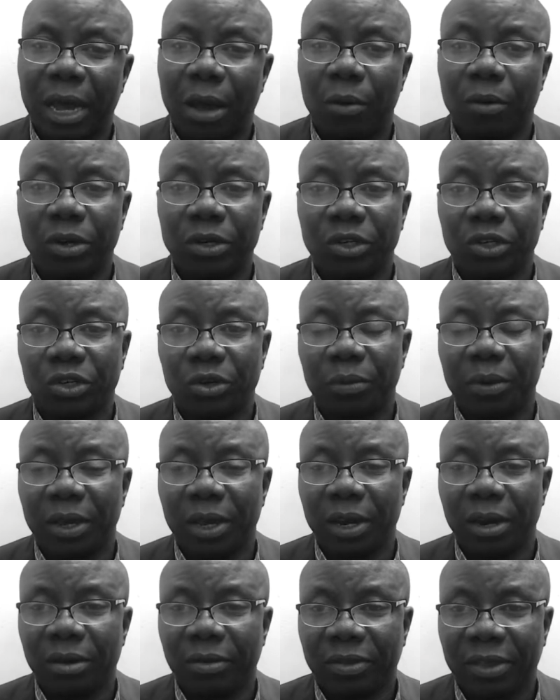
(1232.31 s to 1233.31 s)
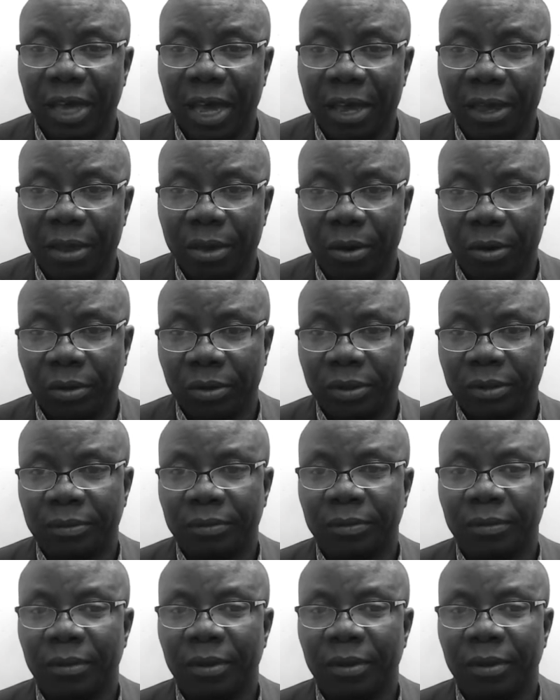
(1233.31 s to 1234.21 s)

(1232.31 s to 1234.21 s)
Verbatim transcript: I want you to begin to thank God.